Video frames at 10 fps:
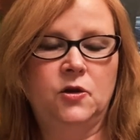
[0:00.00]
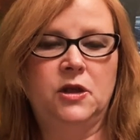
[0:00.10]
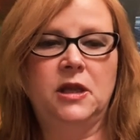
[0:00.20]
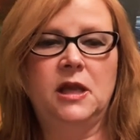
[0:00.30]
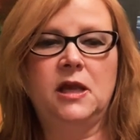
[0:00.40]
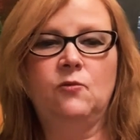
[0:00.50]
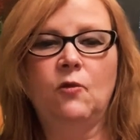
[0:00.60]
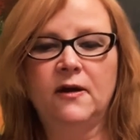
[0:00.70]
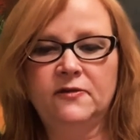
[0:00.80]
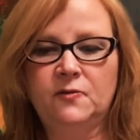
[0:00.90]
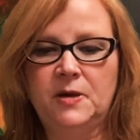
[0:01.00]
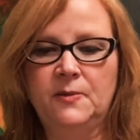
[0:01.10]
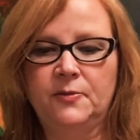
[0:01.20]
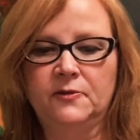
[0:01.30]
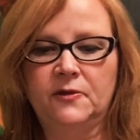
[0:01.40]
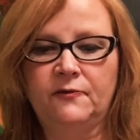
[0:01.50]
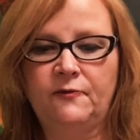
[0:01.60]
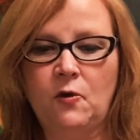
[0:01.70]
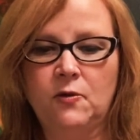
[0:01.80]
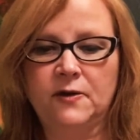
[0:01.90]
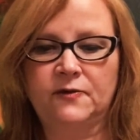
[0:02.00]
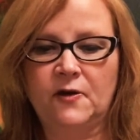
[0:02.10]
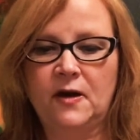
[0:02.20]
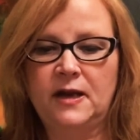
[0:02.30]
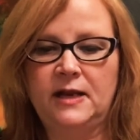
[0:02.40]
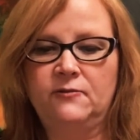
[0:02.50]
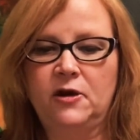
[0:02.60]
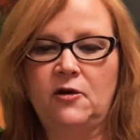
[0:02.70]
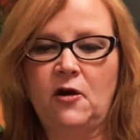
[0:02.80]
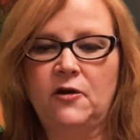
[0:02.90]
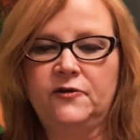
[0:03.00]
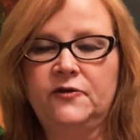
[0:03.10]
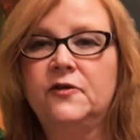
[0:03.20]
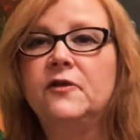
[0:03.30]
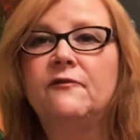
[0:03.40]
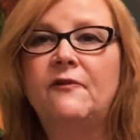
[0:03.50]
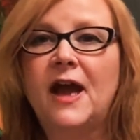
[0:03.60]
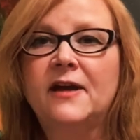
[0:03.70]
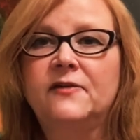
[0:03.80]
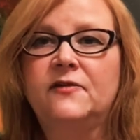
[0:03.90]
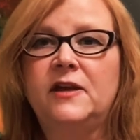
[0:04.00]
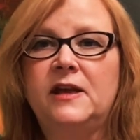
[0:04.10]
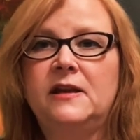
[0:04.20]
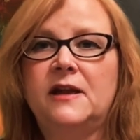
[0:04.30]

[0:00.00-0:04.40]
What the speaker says: he wants people to focus on, in regards to the vaccine.